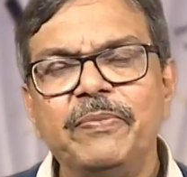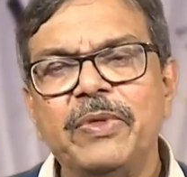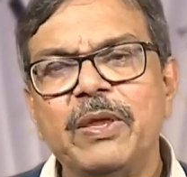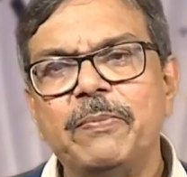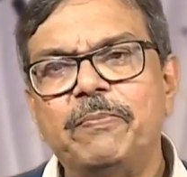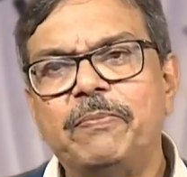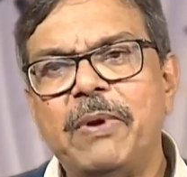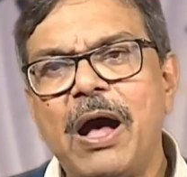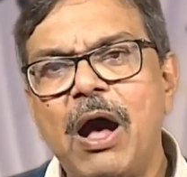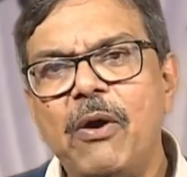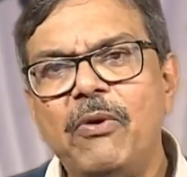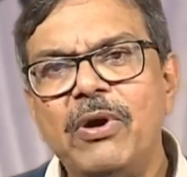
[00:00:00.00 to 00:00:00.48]

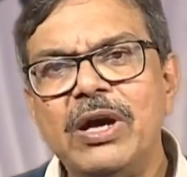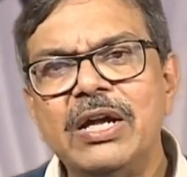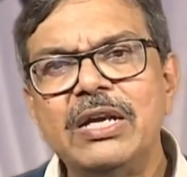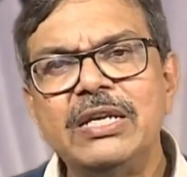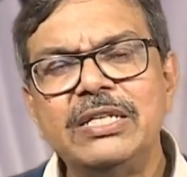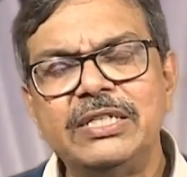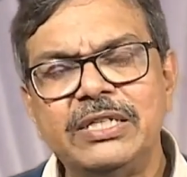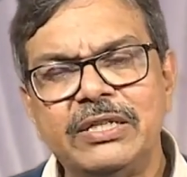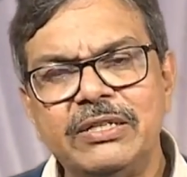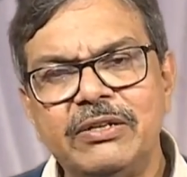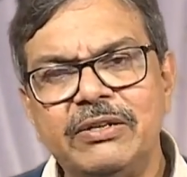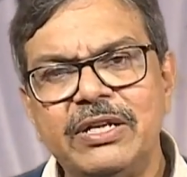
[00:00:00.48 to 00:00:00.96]
power
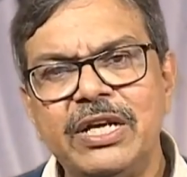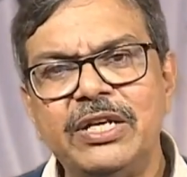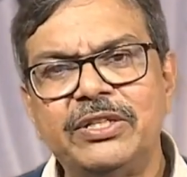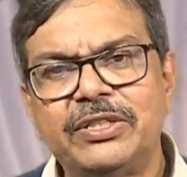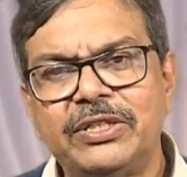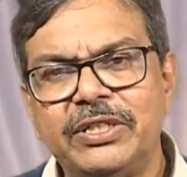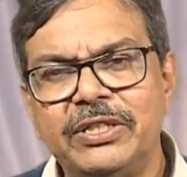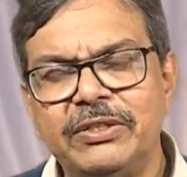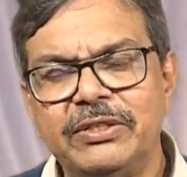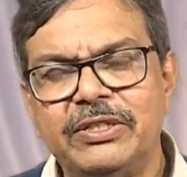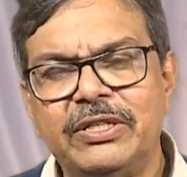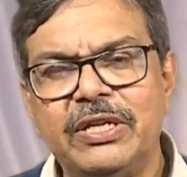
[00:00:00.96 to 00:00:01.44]

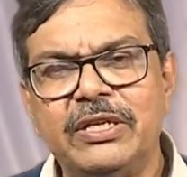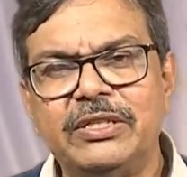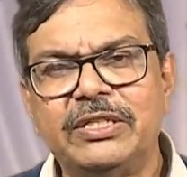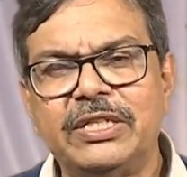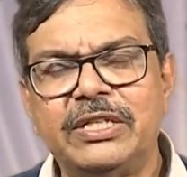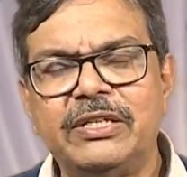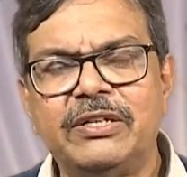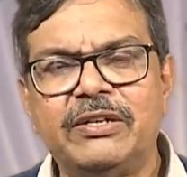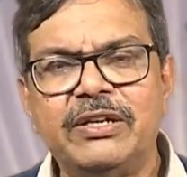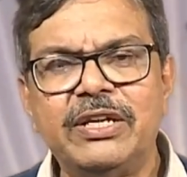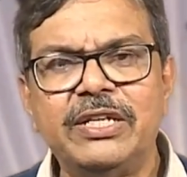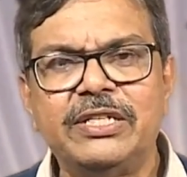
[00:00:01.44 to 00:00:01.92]

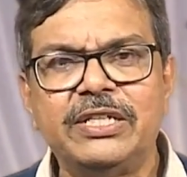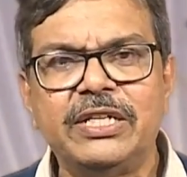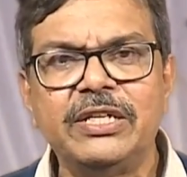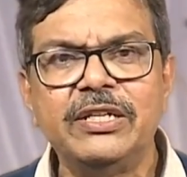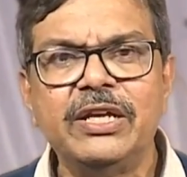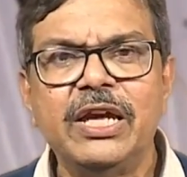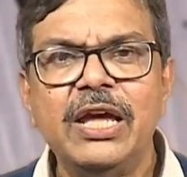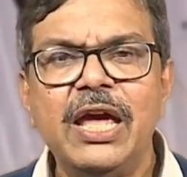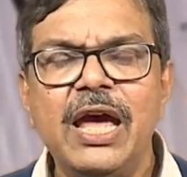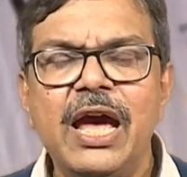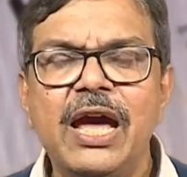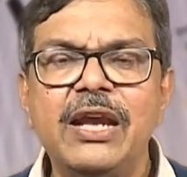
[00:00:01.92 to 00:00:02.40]
generating
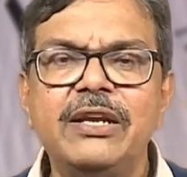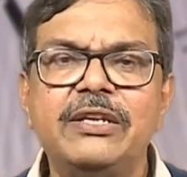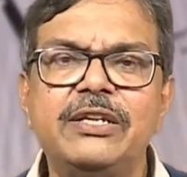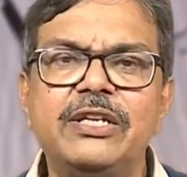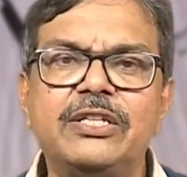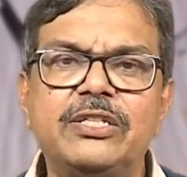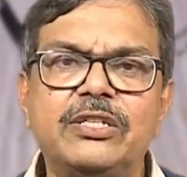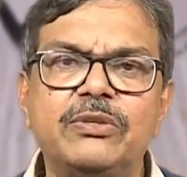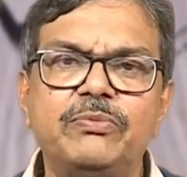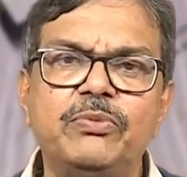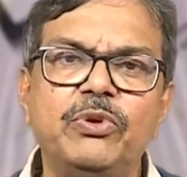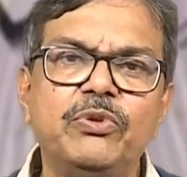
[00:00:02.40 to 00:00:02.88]
and
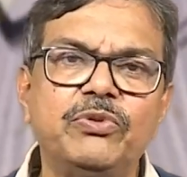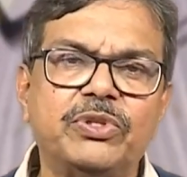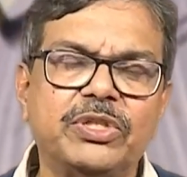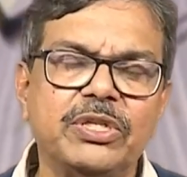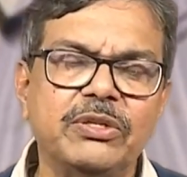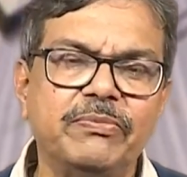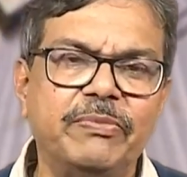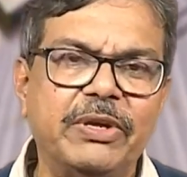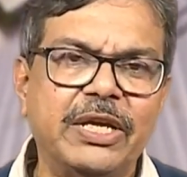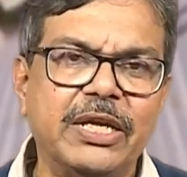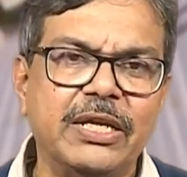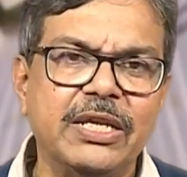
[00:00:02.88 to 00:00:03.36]
distribution
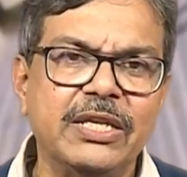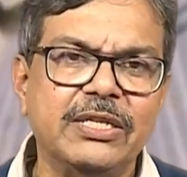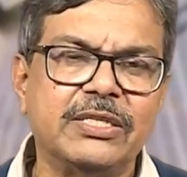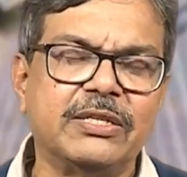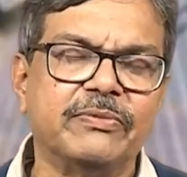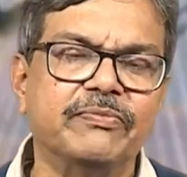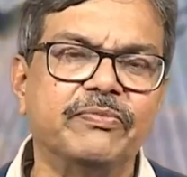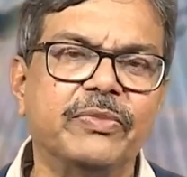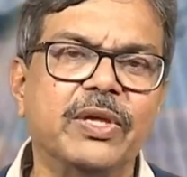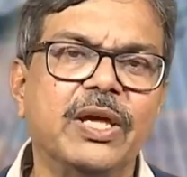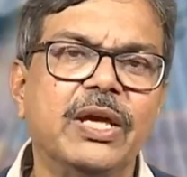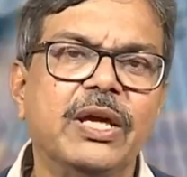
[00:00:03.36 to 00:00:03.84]

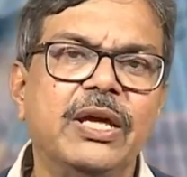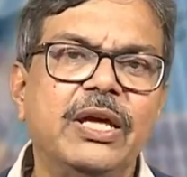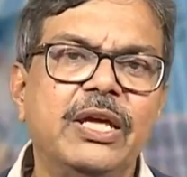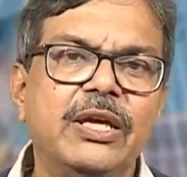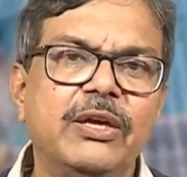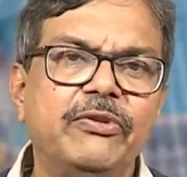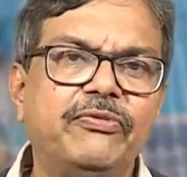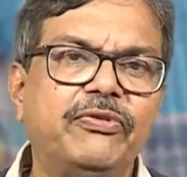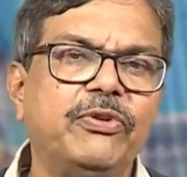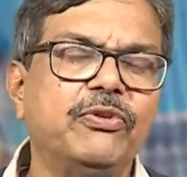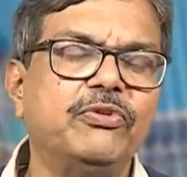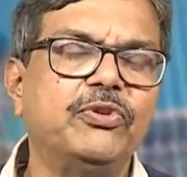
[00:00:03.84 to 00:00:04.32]
mechanism,
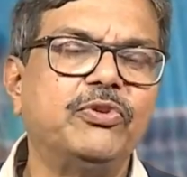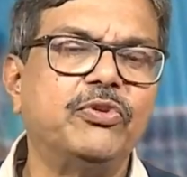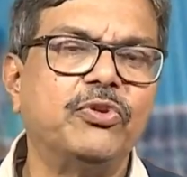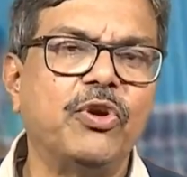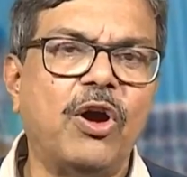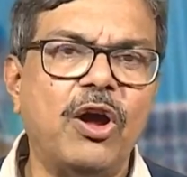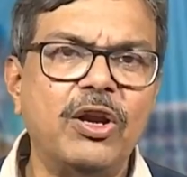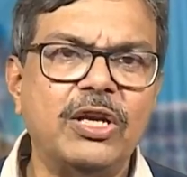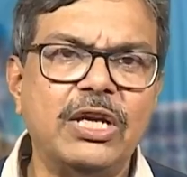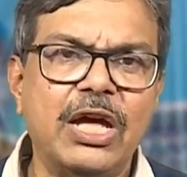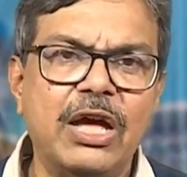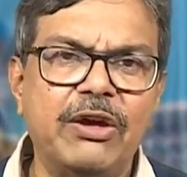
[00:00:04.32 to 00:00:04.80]
if you do
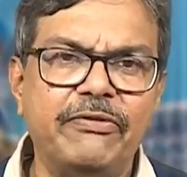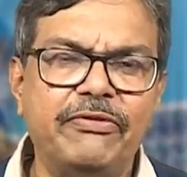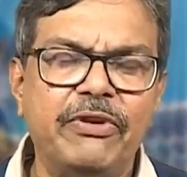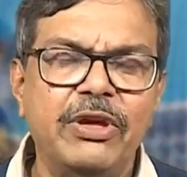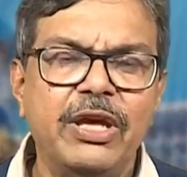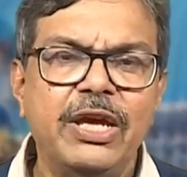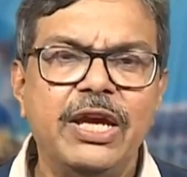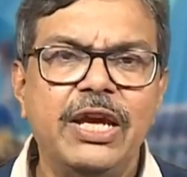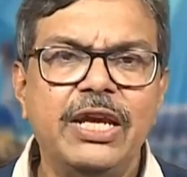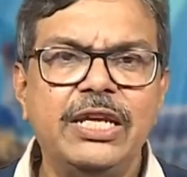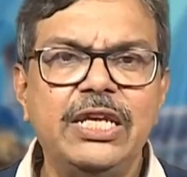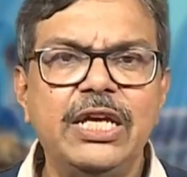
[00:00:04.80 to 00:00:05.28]
not have
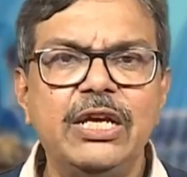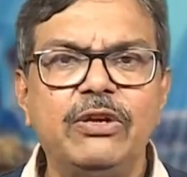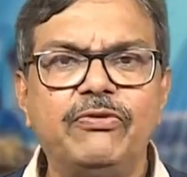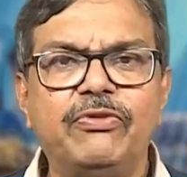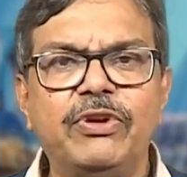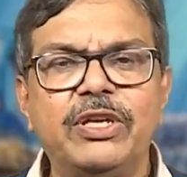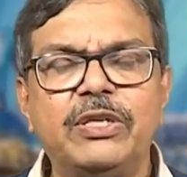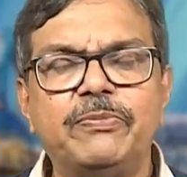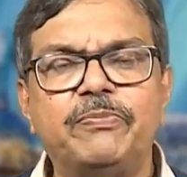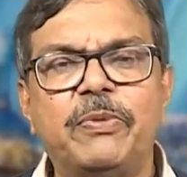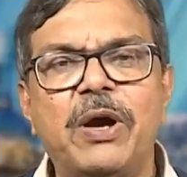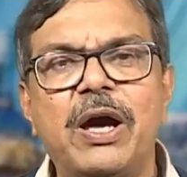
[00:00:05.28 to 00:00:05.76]

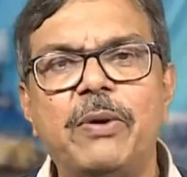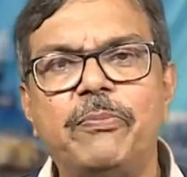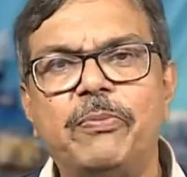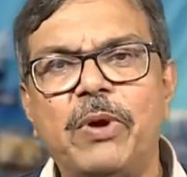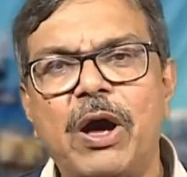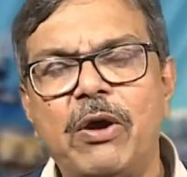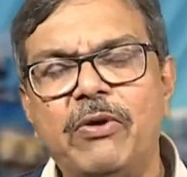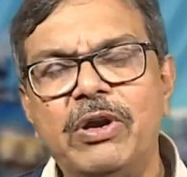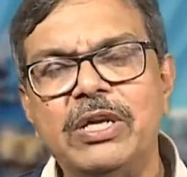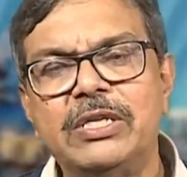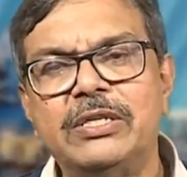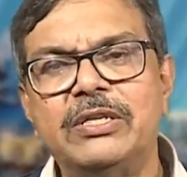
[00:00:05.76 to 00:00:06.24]
adequate
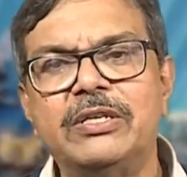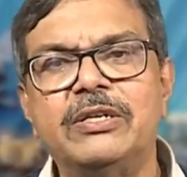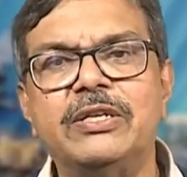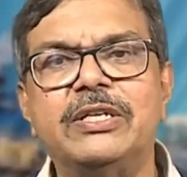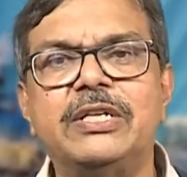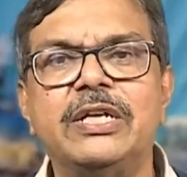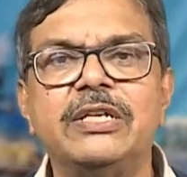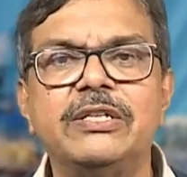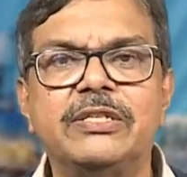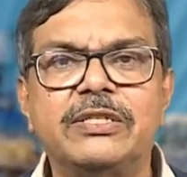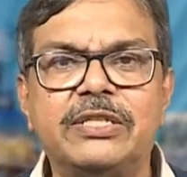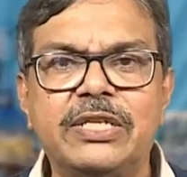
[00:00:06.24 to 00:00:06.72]
power
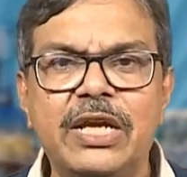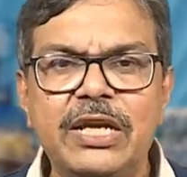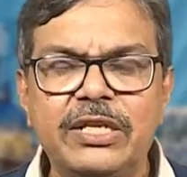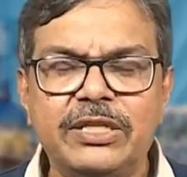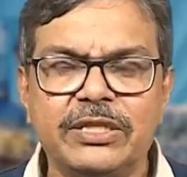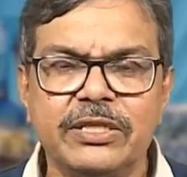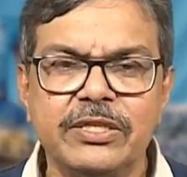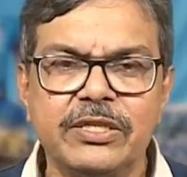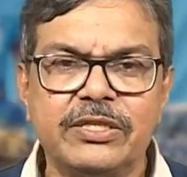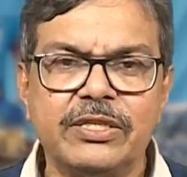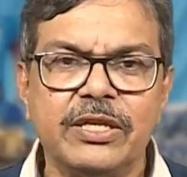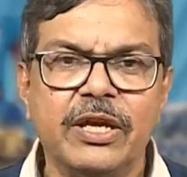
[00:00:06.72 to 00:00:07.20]
generating
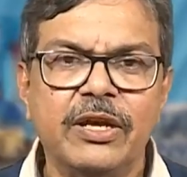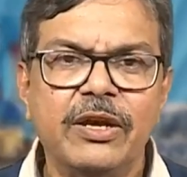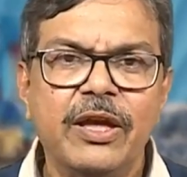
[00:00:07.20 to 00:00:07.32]
stations,